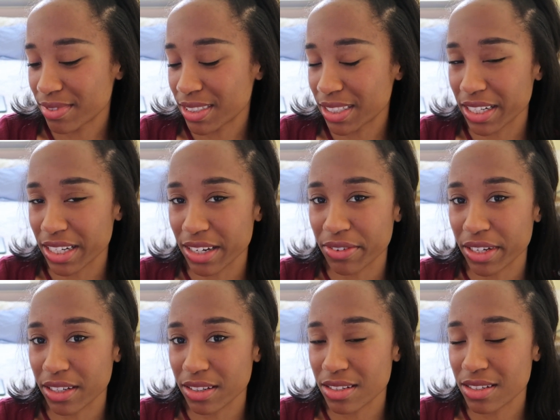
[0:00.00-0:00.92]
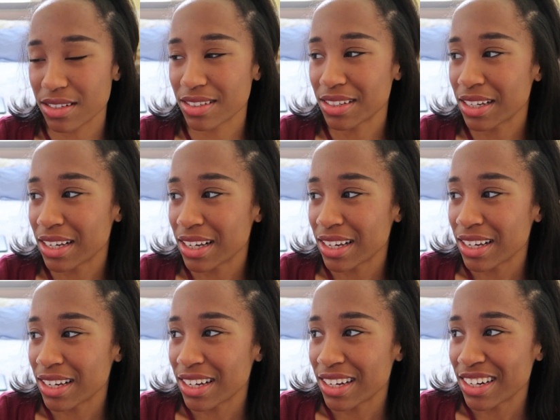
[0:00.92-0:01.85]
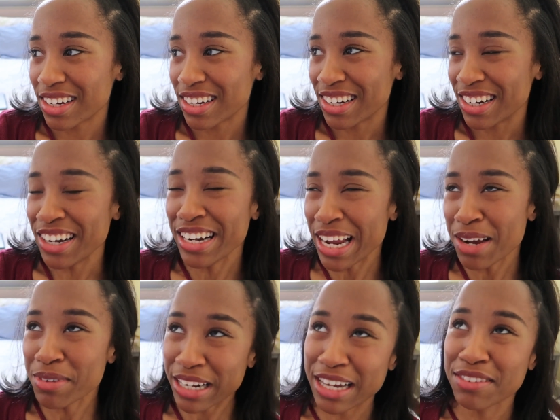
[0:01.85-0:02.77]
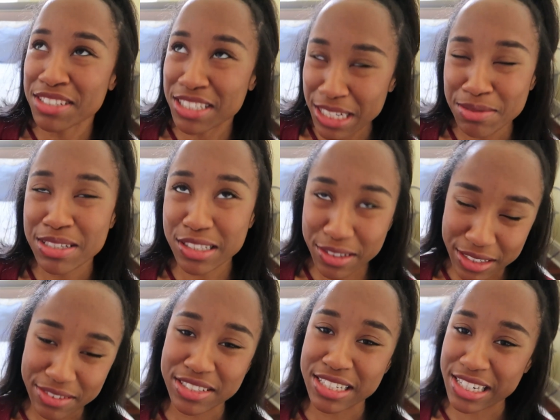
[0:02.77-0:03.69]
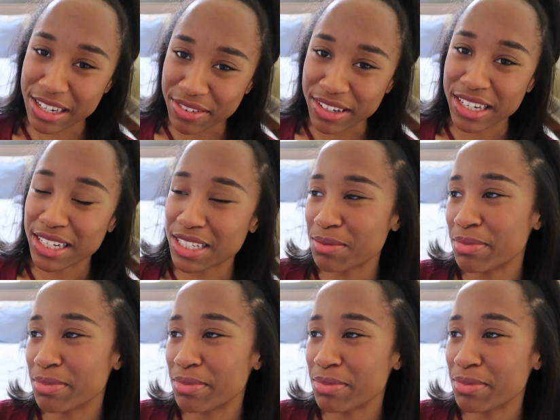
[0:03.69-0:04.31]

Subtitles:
significance. Her name would have some sort of significance,